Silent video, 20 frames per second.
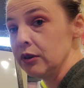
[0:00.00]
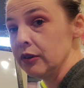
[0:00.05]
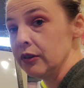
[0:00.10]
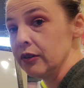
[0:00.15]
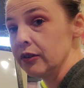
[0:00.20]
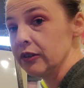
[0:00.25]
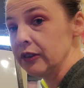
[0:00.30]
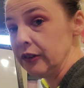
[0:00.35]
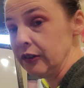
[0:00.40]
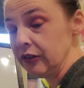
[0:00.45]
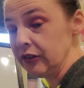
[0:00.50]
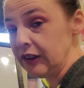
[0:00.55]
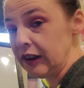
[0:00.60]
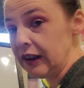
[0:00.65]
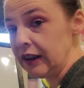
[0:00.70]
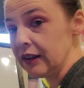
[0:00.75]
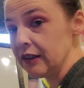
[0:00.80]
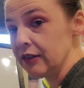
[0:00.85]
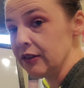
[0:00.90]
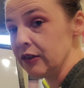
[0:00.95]
still
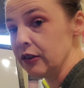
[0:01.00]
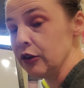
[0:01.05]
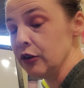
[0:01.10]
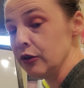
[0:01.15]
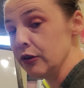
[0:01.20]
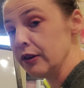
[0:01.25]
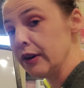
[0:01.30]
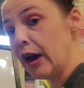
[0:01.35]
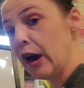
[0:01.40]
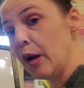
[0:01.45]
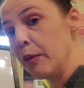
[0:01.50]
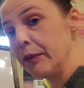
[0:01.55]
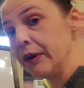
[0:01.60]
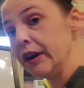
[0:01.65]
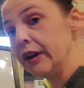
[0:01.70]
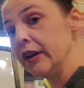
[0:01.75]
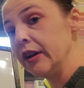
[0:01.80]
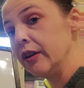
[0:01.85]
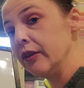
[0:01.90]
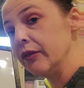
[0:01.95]
stands. Your
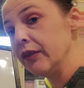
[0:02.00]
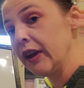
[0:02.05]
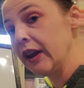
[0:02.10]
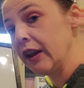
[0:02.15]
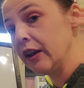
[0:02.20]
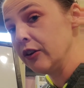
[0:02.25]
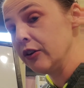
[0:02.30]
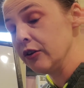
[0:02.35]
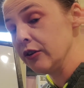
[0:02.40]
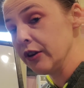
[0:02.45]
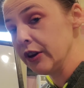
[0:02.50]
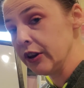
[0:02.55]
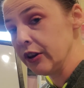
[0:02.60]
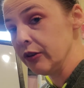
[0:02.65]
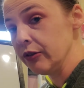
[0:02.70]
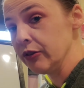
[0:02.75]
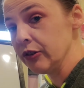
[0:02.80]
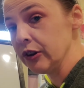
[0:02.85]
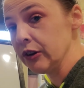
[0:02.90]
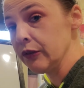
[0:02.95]
nominative and your
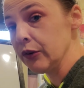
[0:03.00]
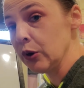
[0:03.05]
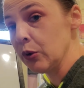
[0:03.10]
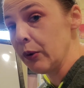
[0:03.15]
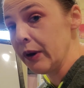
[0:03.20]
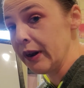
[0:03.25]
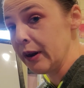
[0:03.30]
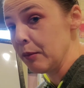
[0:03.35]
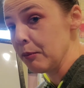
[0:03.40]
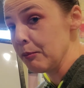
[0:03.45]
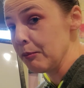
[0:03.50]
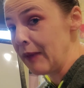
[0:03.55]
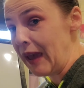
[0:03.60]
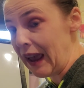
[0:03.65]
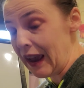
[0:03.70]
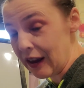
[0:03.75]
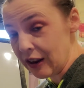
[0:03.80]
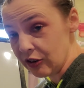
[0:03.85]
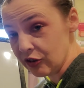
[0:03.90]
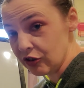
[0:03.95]
accusative are going to
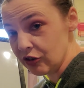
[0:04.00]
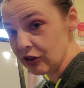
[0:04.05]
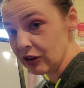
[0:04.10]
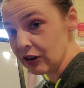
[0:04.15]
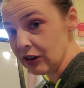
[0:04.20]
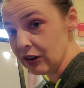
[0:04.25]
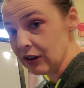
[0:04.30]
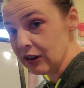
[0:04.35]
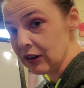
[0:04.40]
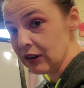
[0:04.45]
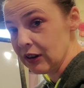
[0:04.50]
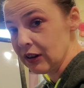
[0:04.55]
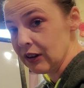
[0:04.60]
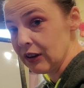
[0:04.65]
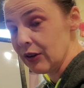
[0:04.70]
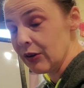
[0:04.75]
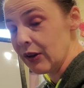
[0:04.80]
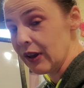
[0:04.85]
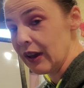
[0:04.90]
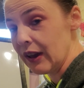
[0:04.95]
match,
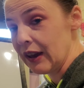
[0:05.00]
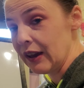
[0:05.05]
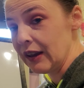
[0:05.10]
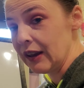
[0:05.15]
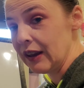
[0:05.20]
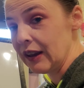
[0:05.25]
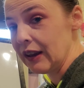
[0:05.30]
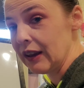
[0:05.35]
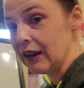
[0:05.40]
okay?